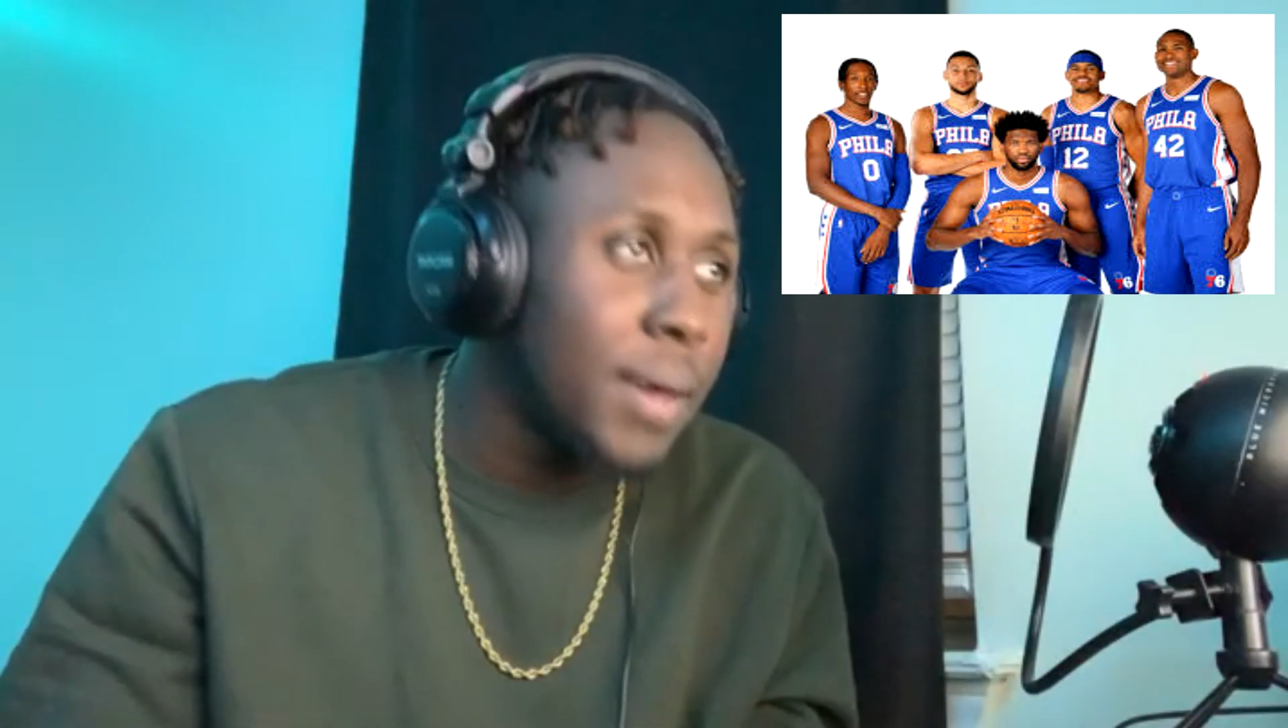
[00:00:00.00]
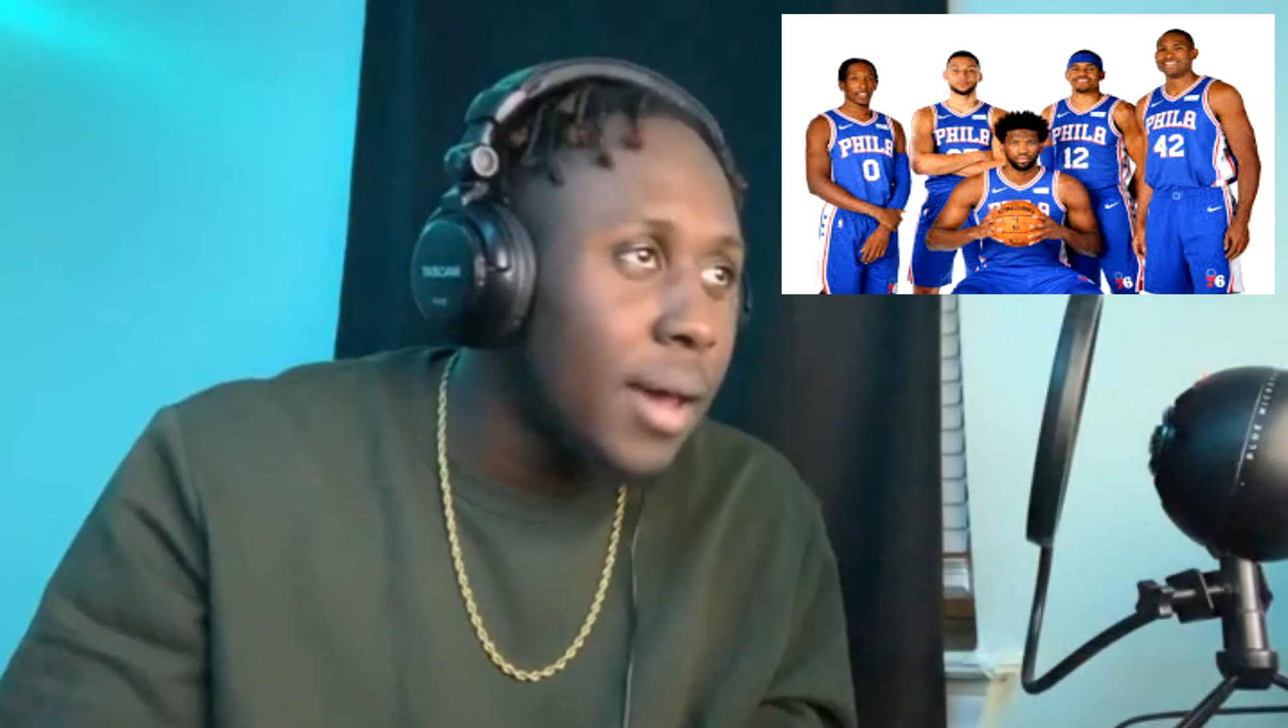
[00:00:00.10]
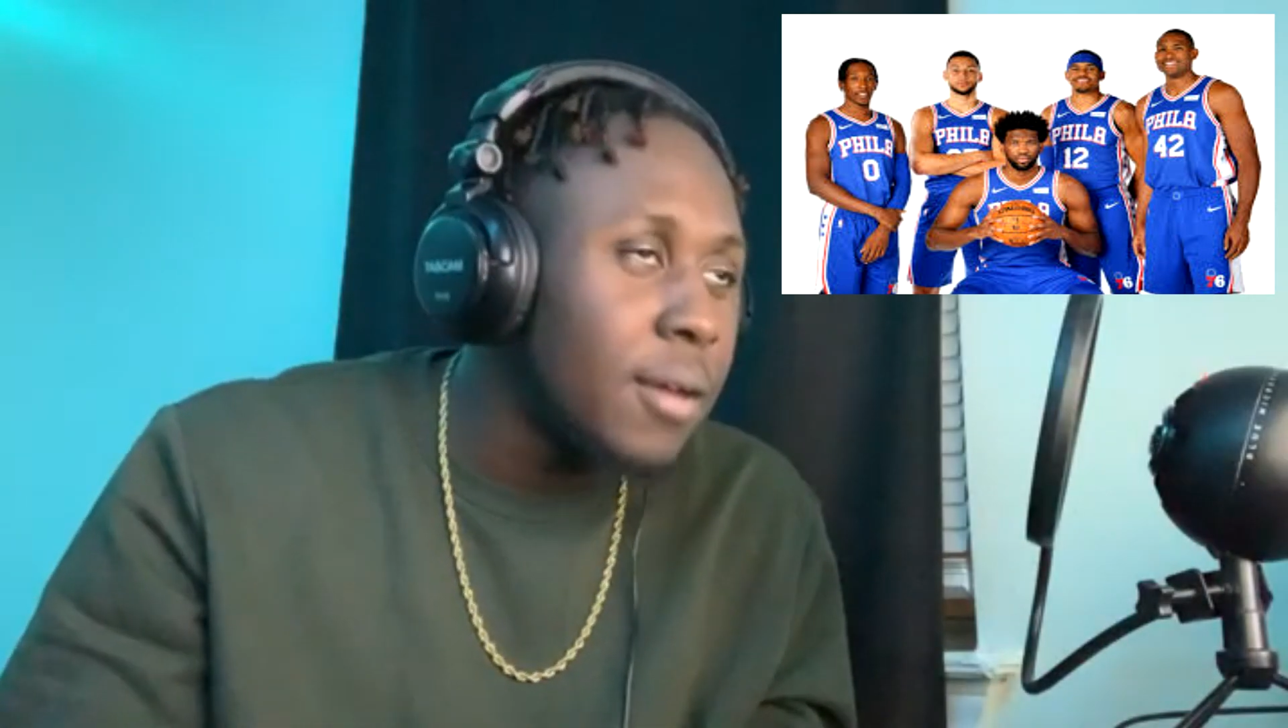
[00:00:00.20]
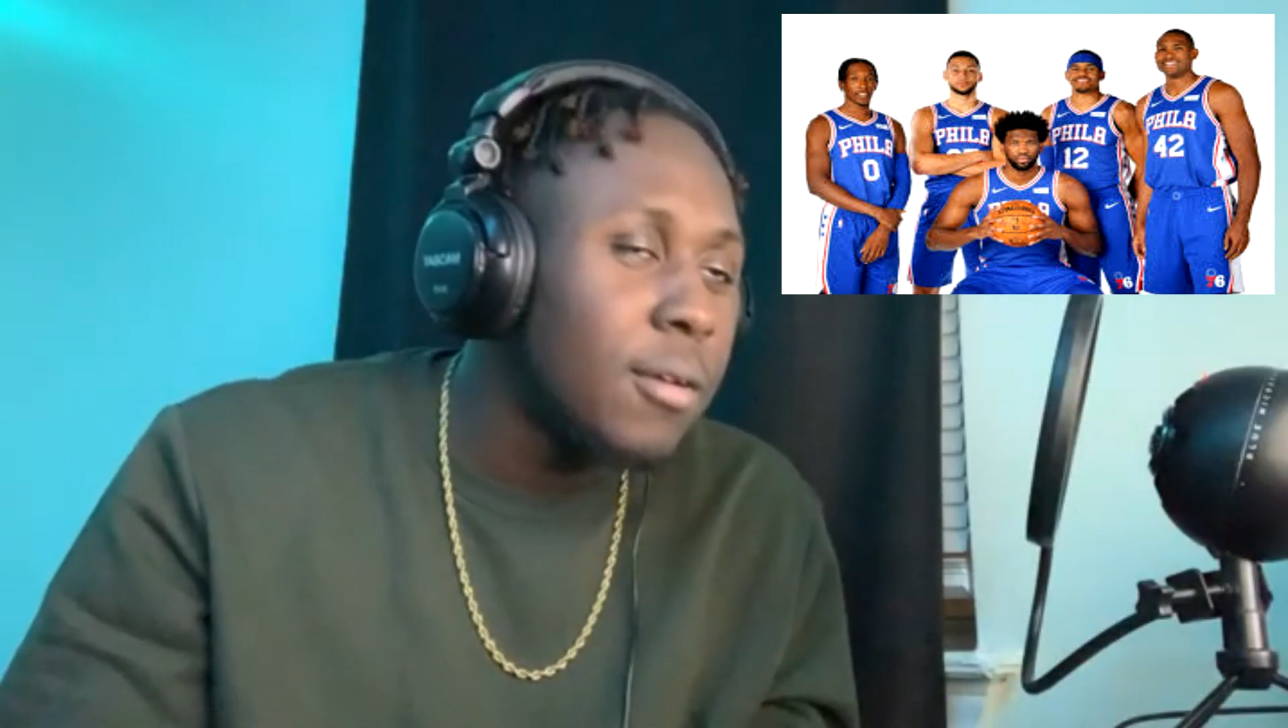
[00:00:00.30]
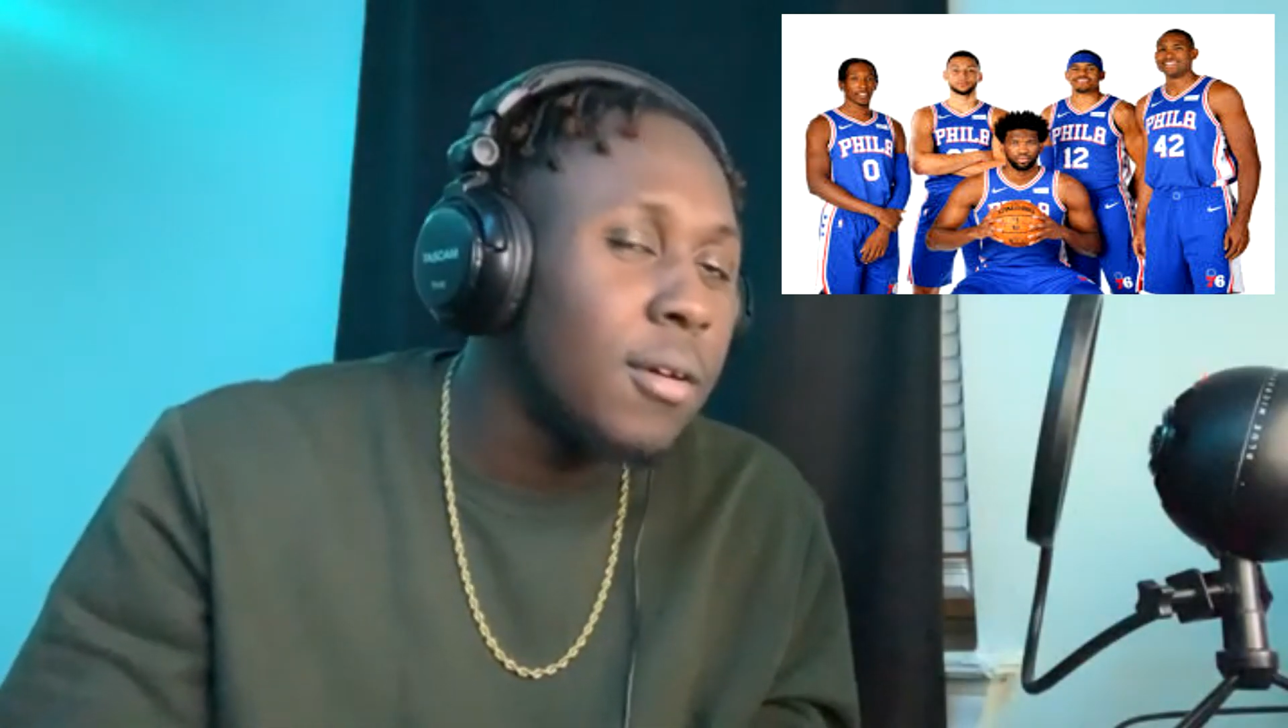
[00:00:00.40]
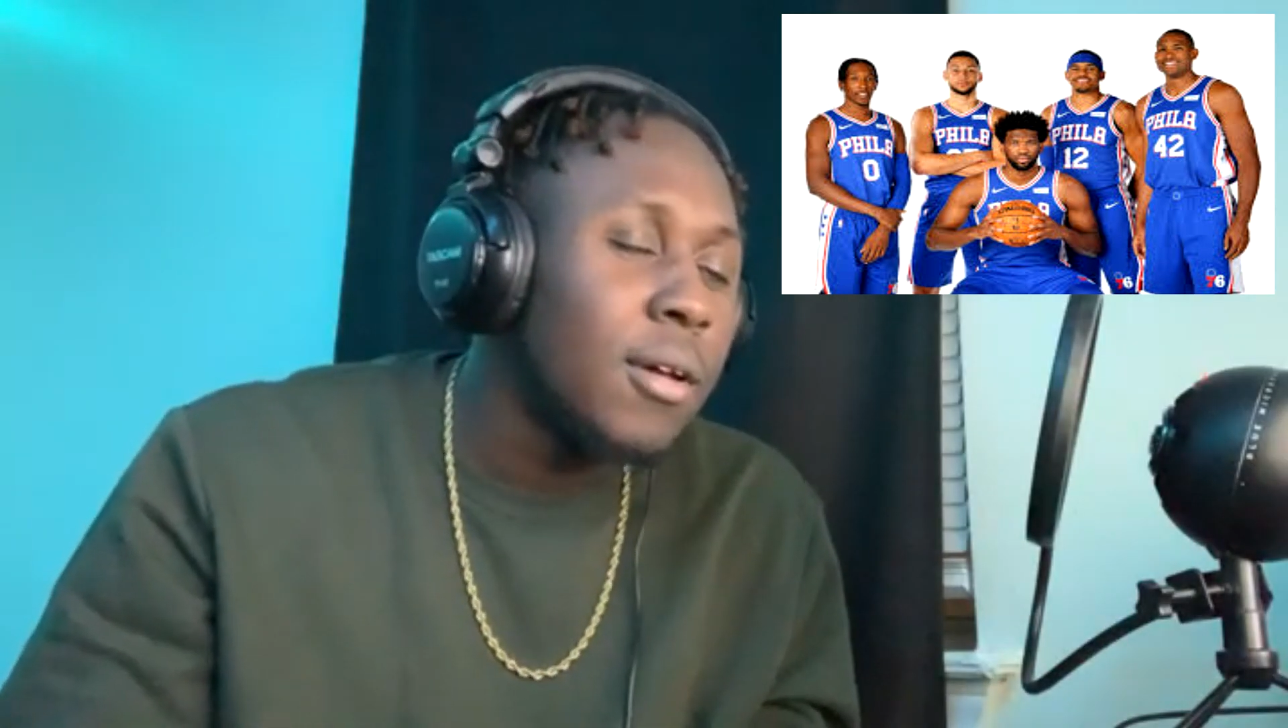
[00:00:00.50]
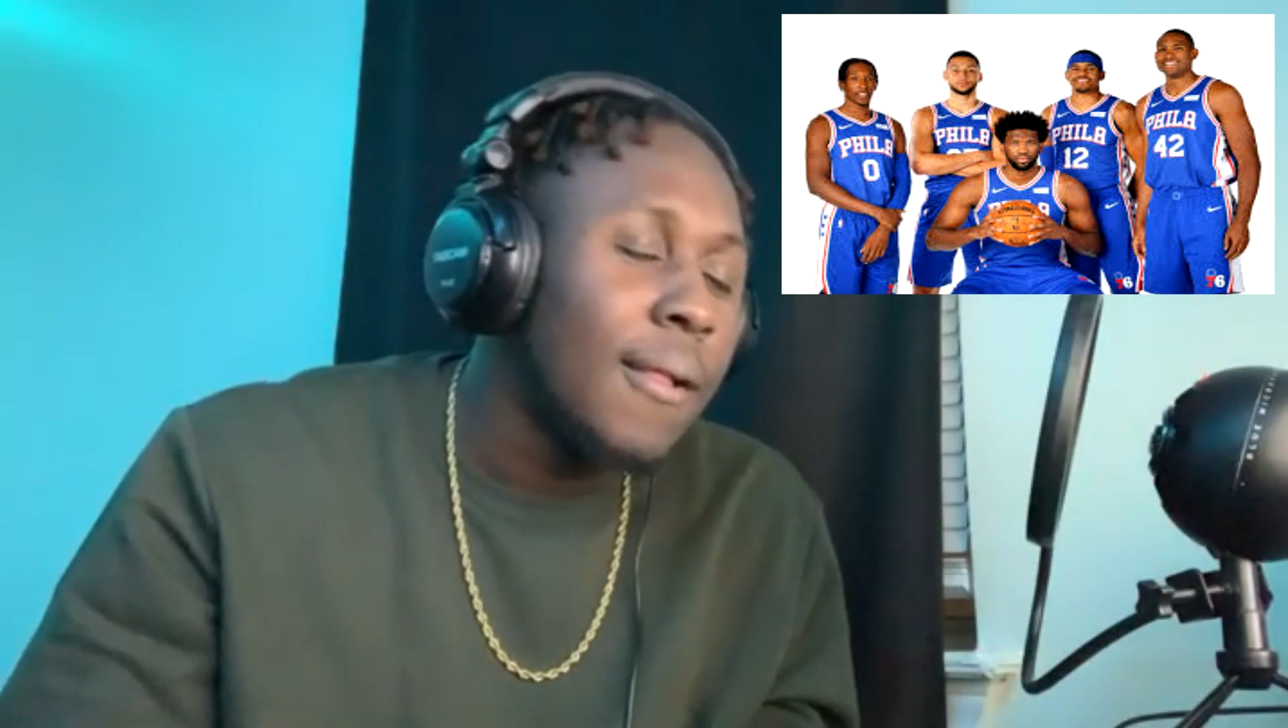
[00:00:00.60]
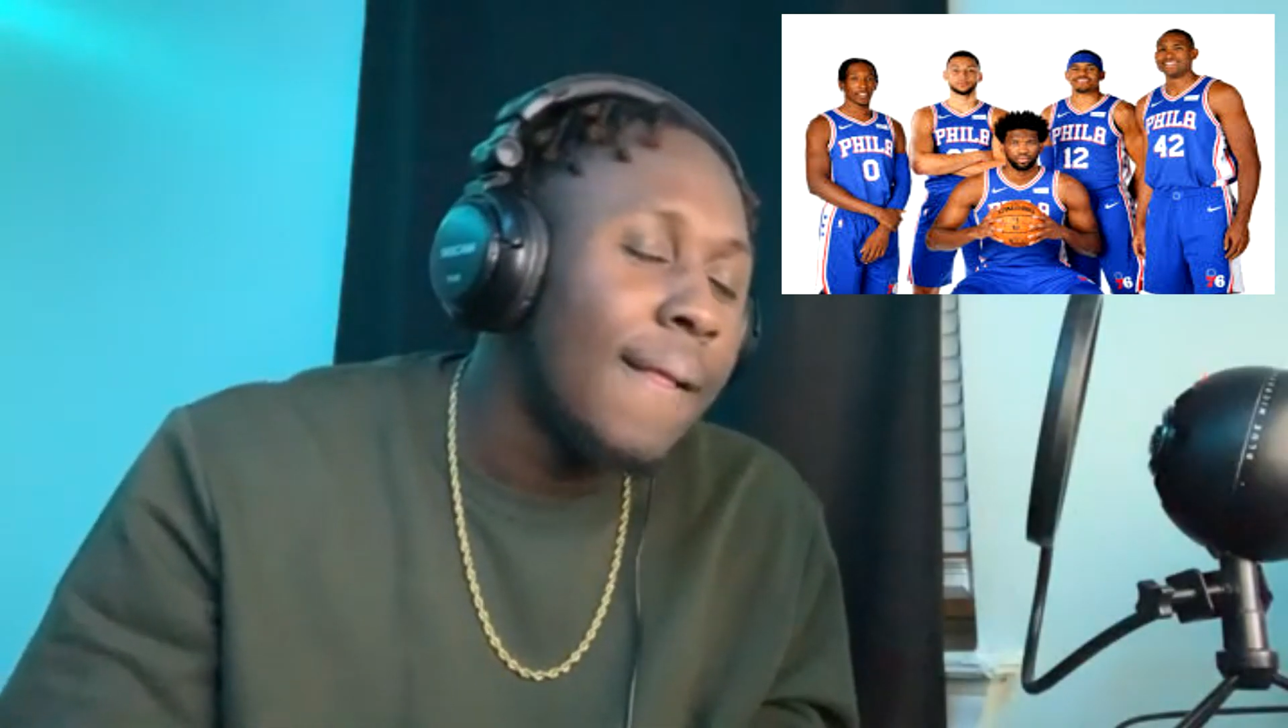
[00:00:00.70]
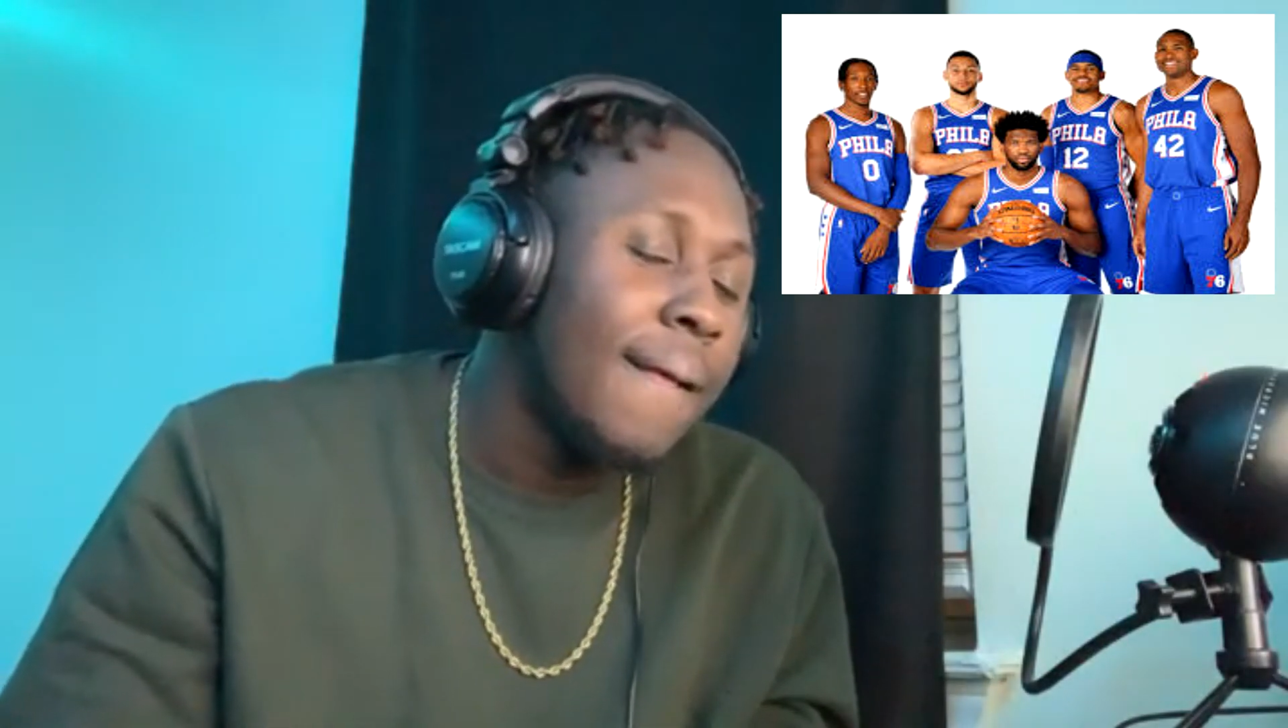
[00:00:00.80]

better.